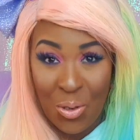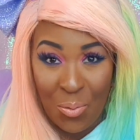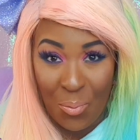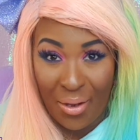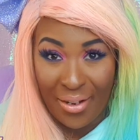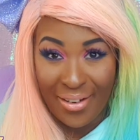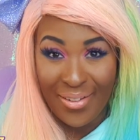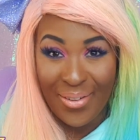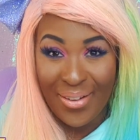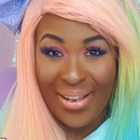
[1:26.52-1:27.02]

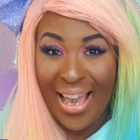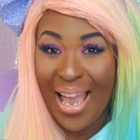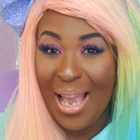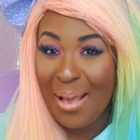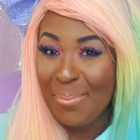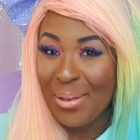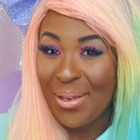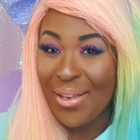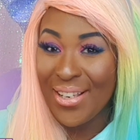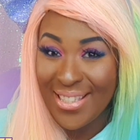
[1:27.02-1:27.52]
one, okay?
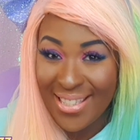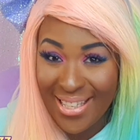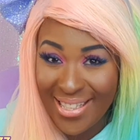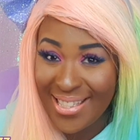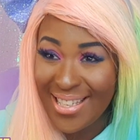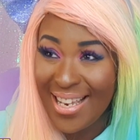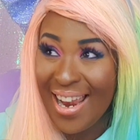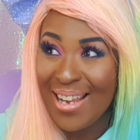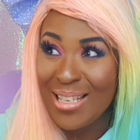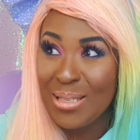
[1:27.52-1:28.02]
Because
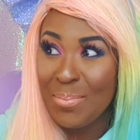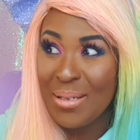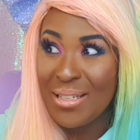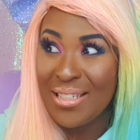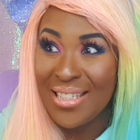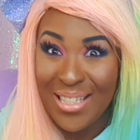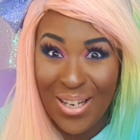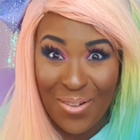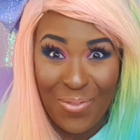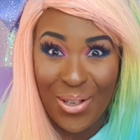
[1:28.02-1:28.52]
this year has been
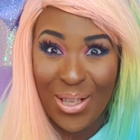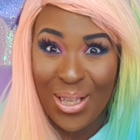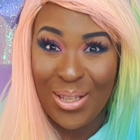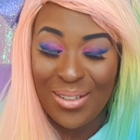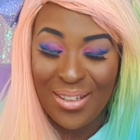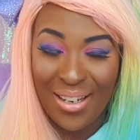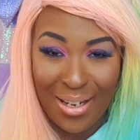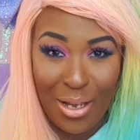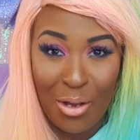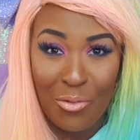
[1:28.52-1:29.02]

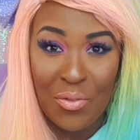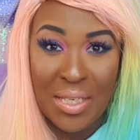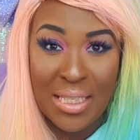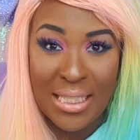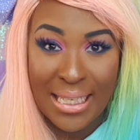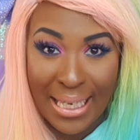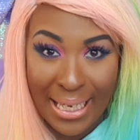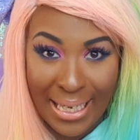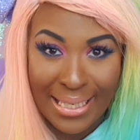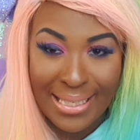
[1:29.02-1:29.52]
difficult enough as
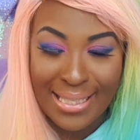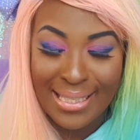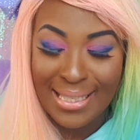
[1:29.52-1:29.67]
it is.